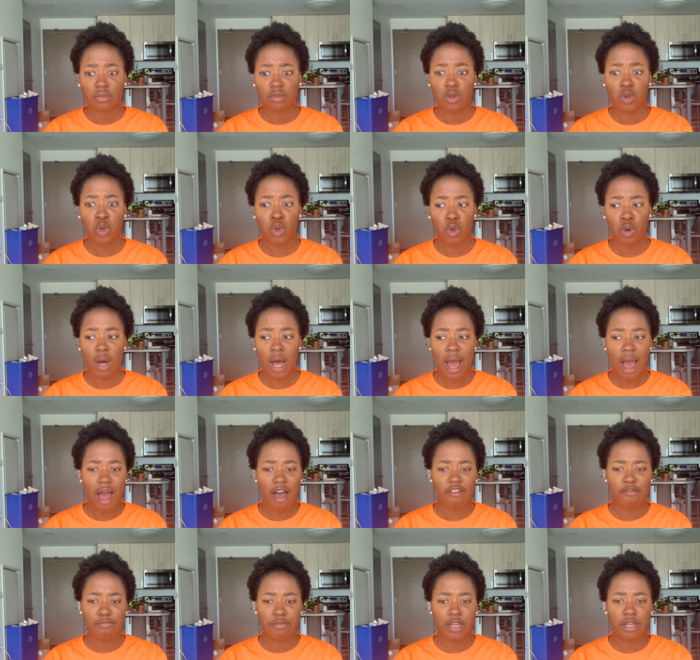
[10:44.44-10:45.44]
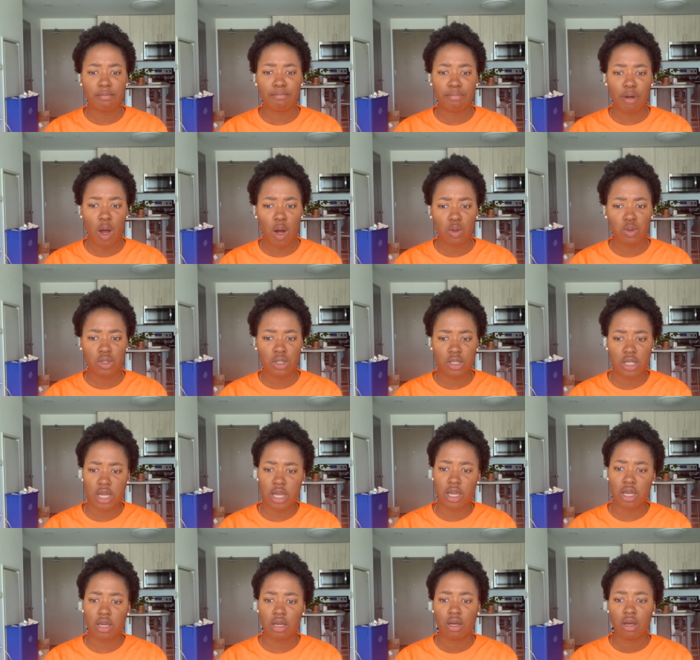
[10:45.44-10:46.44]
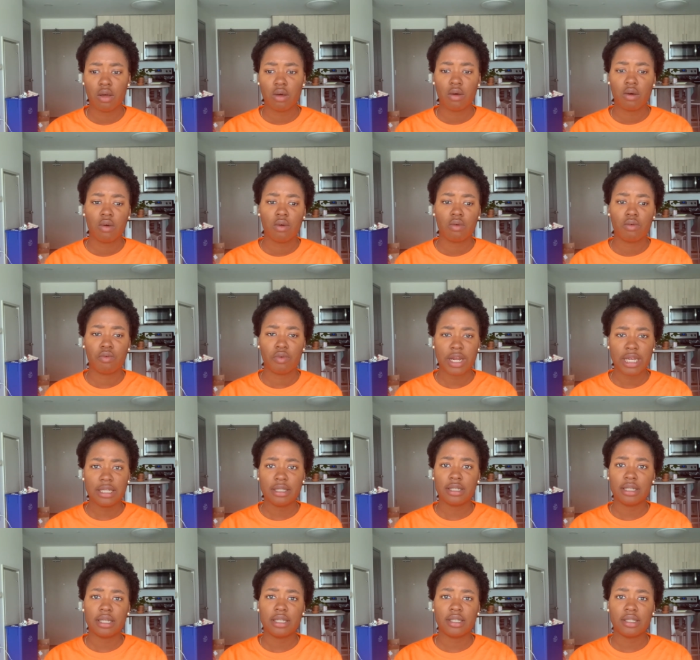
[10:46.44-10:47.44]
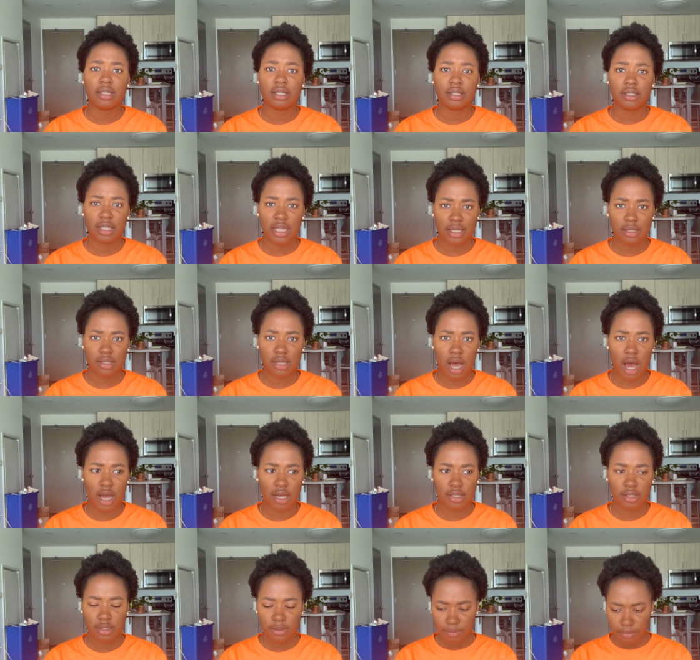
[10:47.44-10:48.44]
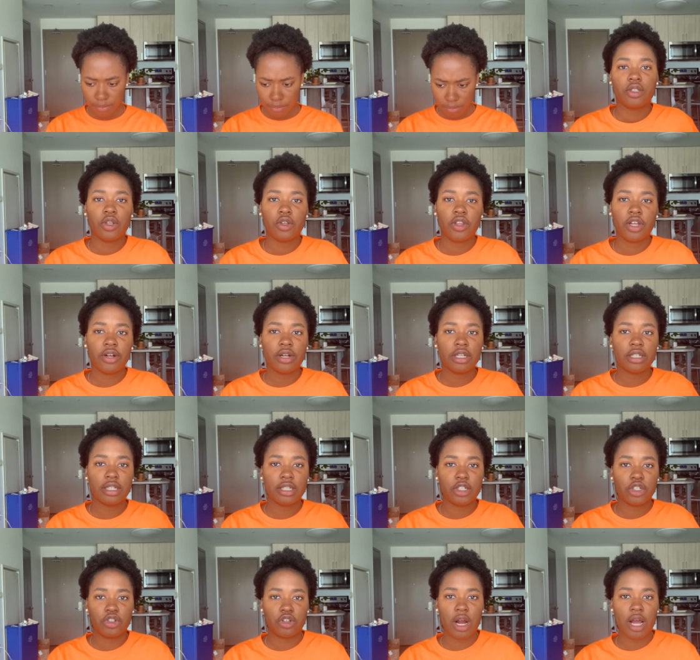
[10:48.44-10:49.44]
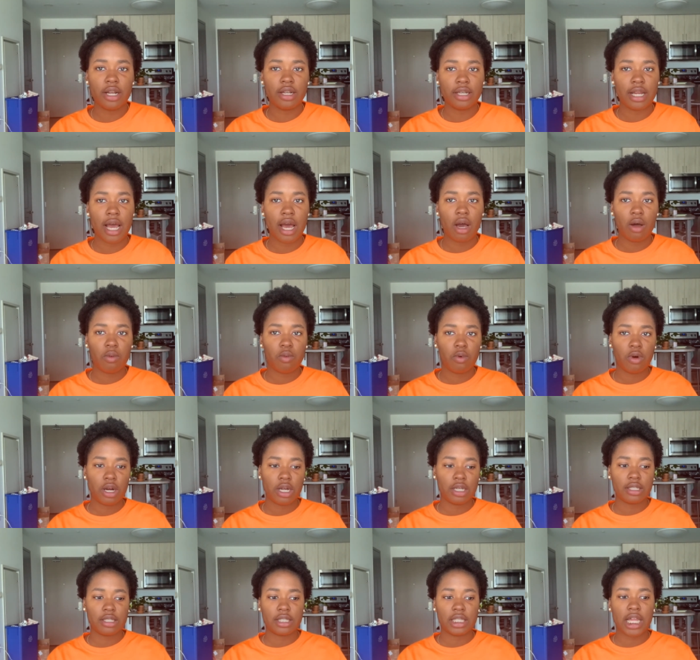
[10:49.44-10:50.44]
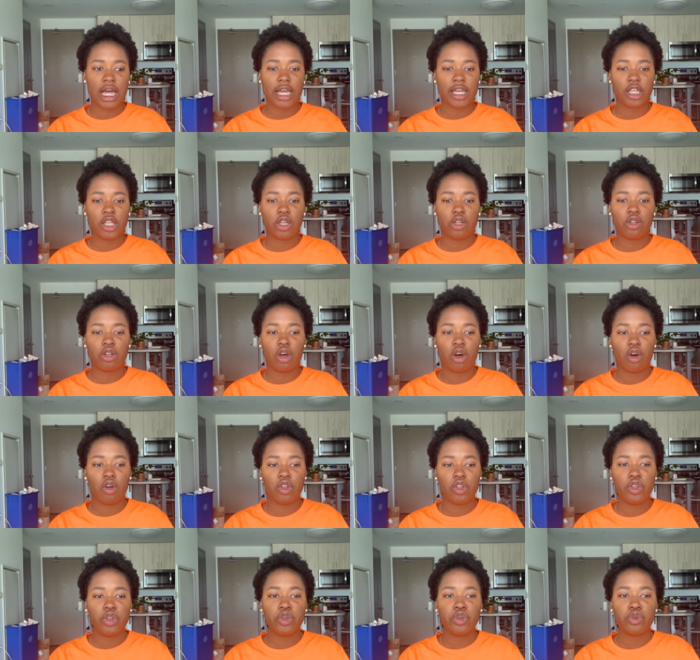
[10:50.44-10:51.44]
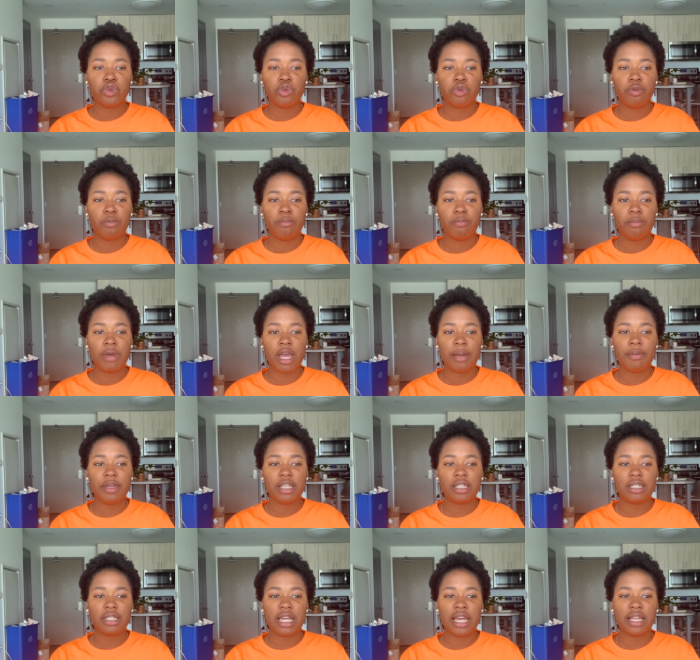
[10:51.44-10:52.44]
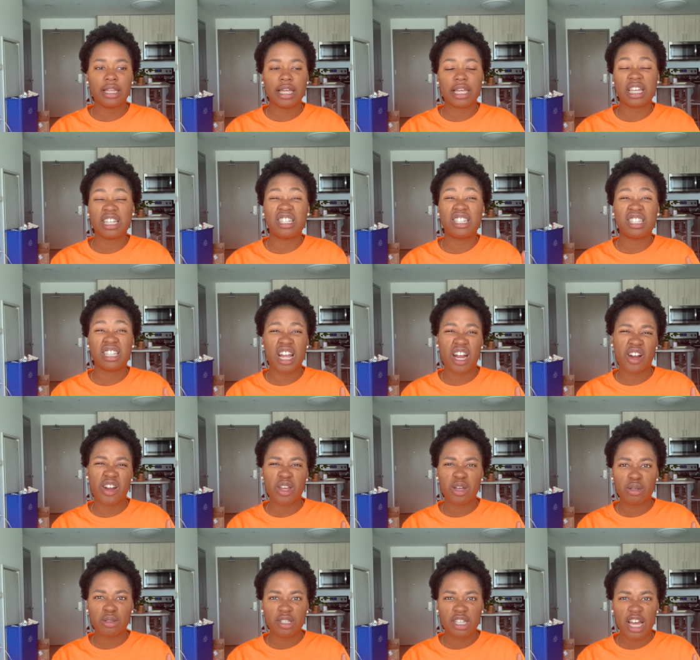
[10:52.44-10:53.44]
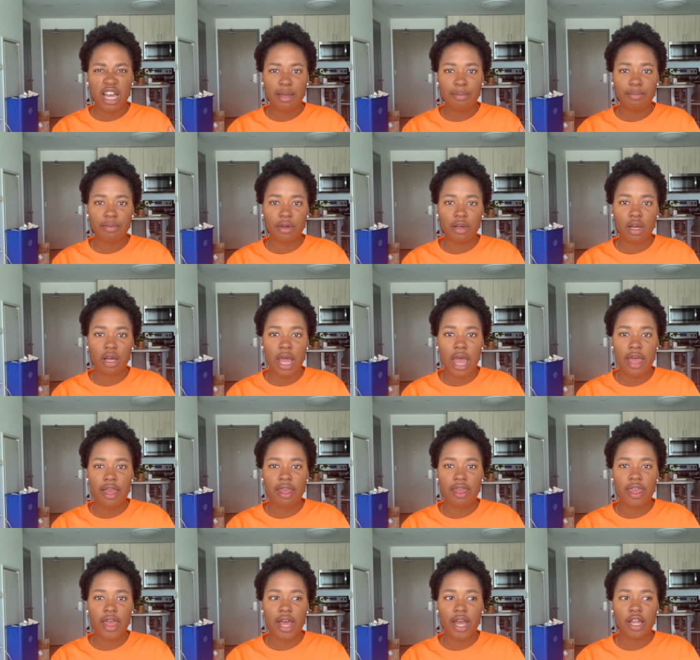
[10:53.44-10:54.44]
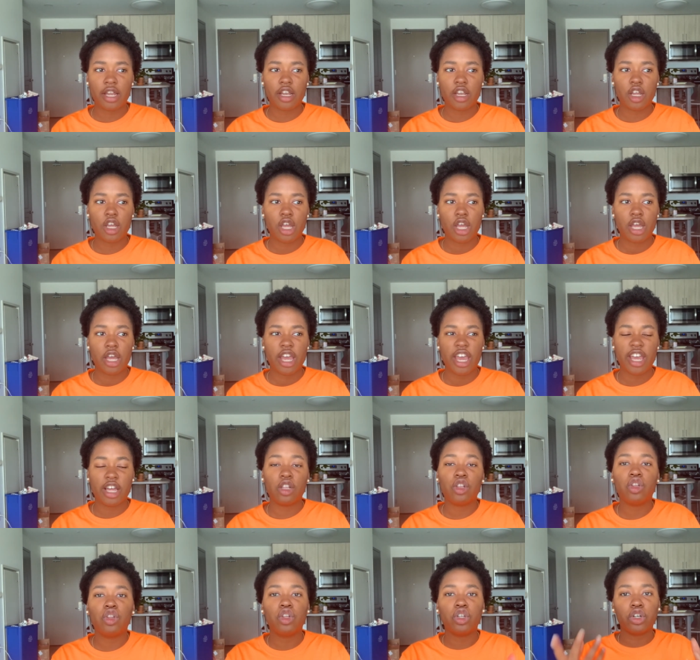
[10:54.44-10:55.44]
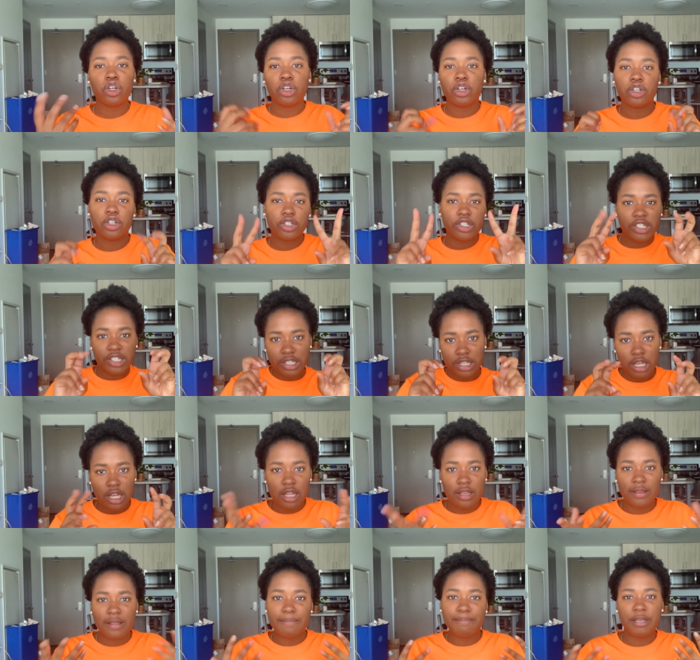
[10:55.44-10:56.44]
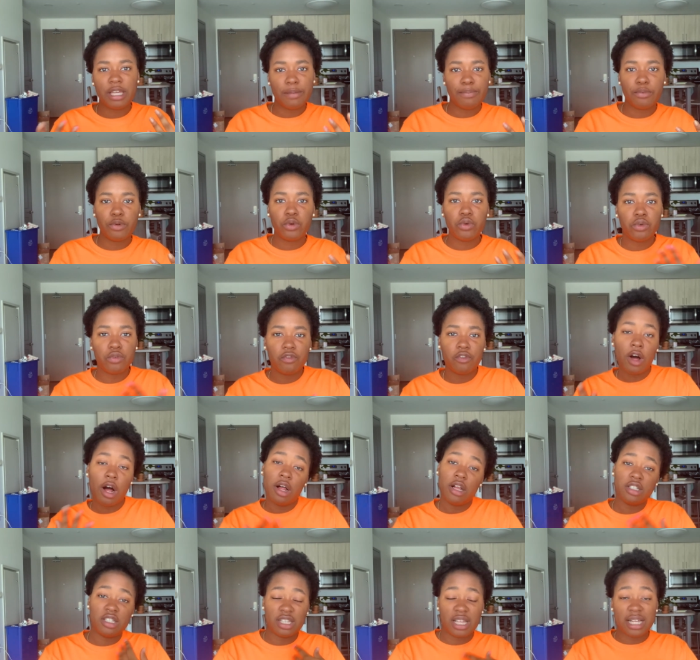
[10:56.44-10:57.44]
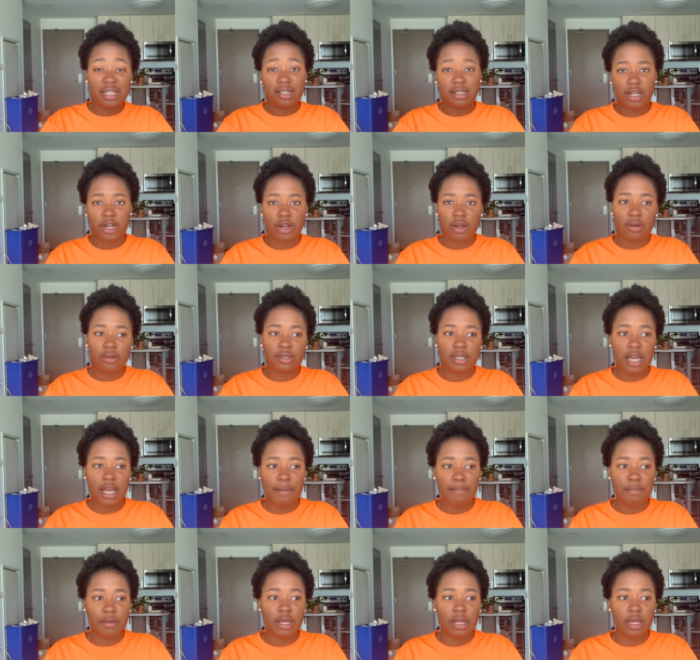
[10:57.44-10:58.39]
who have been posting racist TikToks. So there is this trend now where it's like, you know, you maybe say like a stereotype and then it lures the people who fall into that stereotype